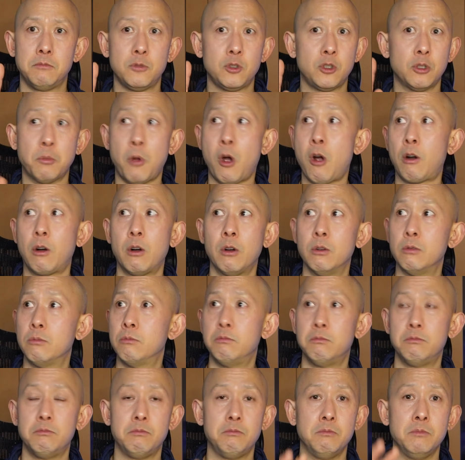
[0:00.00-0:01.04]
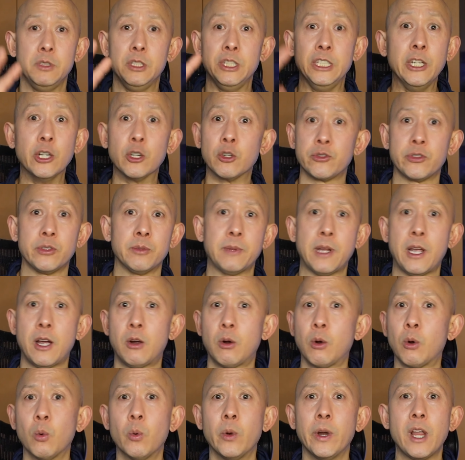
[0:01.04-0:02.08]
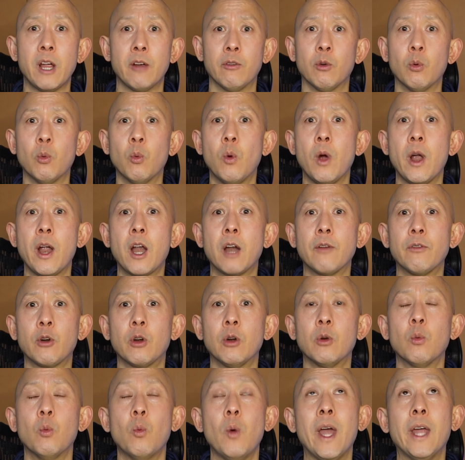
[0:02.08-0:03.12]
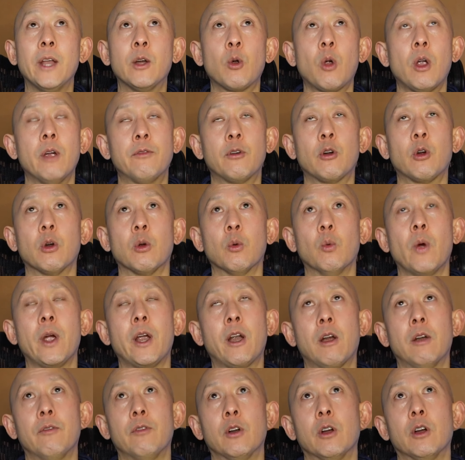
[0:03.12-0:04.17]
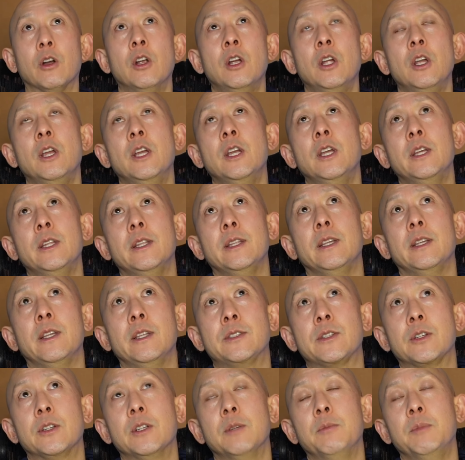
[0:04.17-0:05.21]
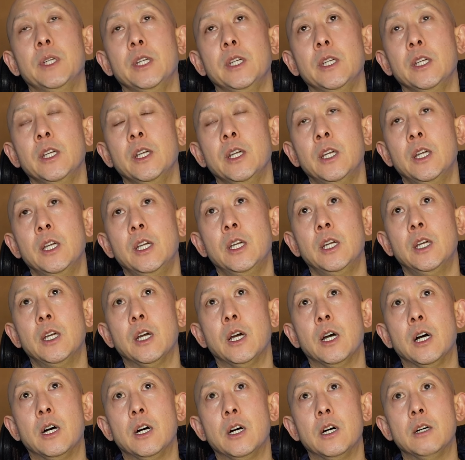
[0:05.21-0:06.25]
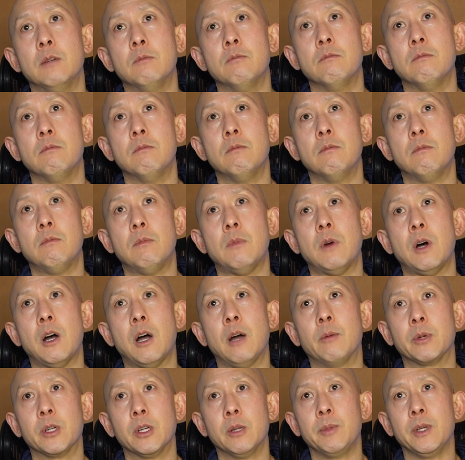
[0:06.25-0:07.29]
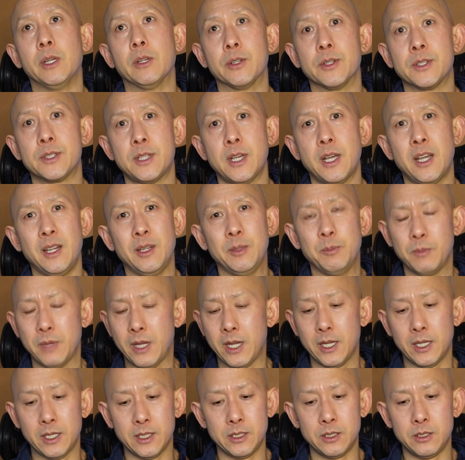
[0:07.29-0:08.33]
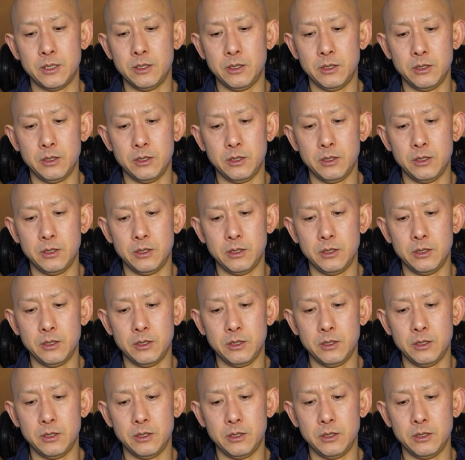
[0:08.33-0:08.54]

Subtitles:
tomorrow, years from now, or whatever, whenever or wherever it's going to be, I'm going to be able to say, man,